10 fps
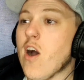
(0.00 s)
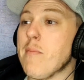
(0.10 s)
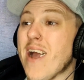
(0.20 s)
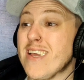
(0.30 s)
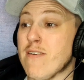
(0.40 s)
You
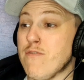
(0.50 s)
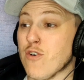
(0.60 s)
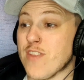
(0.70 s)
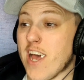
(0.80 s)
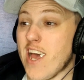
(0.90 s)
all right, mate? You having
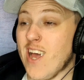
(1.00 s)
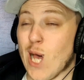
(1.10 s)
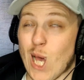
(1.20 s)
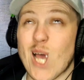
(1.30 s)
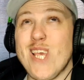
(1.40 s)
fun there?
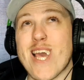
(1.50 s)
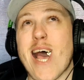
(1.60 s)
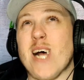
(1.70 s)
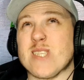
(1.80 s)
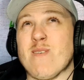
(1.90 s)
Yeah,
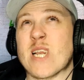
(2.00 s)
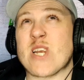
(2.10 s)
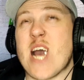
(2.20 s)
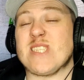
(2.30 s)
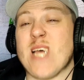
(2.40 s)
I was having a
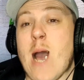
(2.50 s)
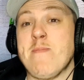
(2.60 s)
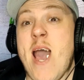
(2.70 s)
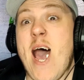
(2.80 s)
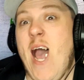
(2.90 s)
great
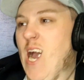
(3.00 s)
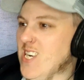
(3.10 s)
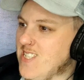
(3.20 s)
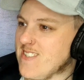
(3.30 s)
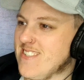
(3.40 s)
time,
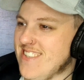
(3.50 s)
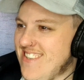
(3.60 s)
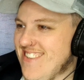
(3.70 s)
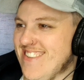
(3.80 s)
yeah.